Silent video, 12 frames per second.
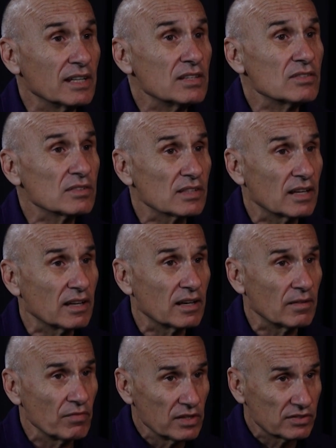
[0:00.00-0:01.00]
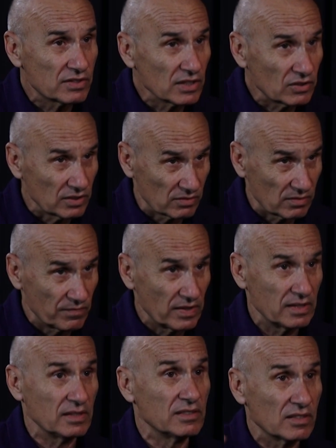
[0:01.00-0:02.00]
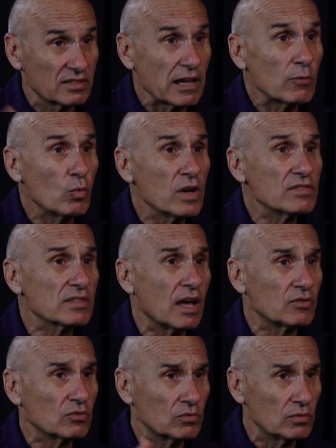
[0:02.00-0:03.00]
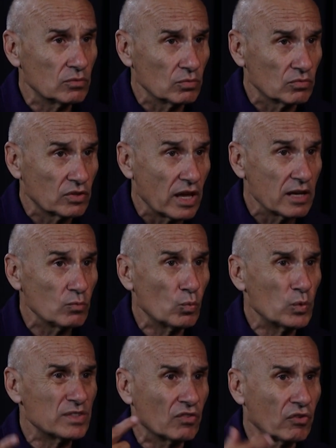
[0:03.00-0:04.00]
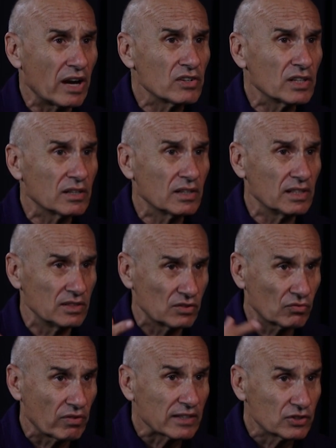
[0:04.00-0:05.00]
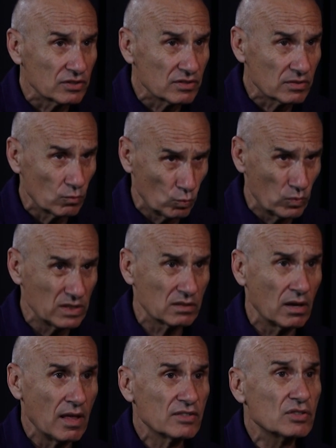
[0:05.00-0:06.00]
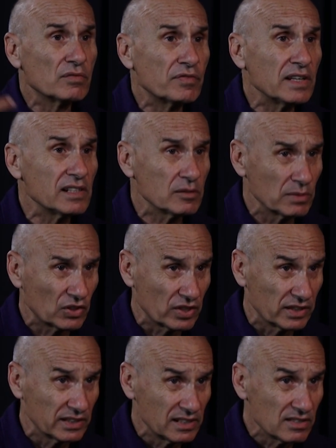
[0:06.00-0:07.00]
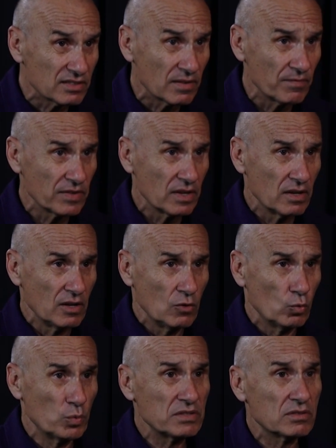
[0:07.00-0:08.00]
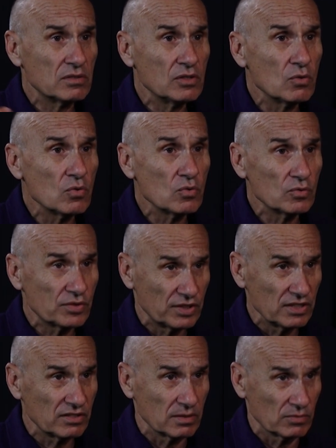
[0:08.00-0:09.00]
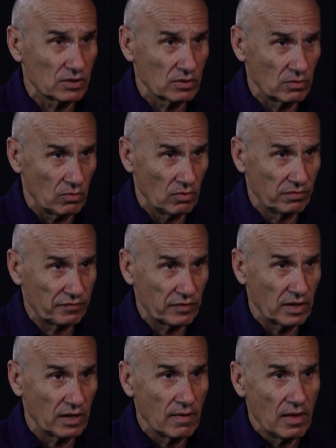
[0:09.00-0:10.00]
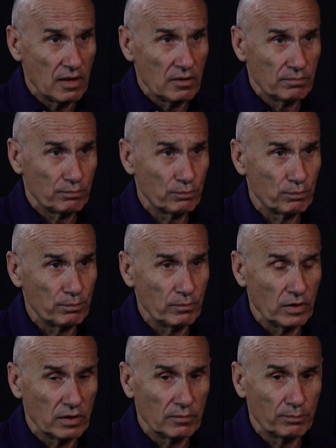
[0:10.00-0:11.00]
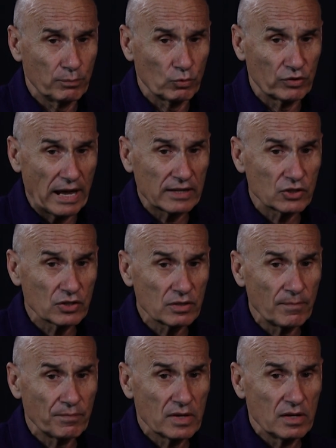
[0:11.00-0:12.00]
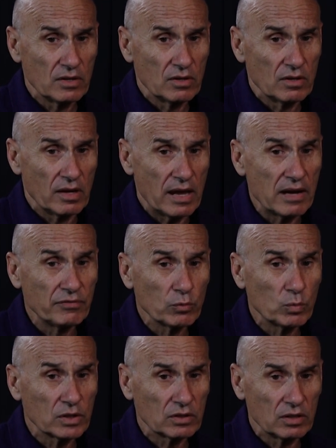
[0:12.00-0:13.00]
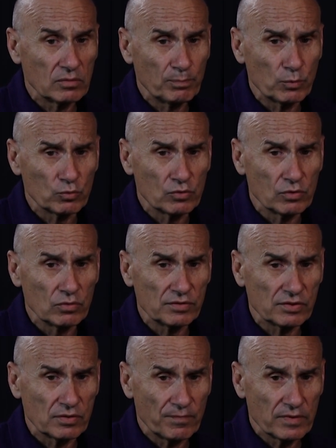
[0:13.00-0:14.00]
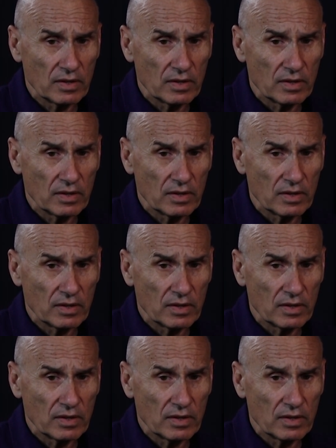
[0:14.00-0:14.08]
in the cities, in the same way that today, with Iranian instructions, with civilian materials, with new systems of production, everyone can produce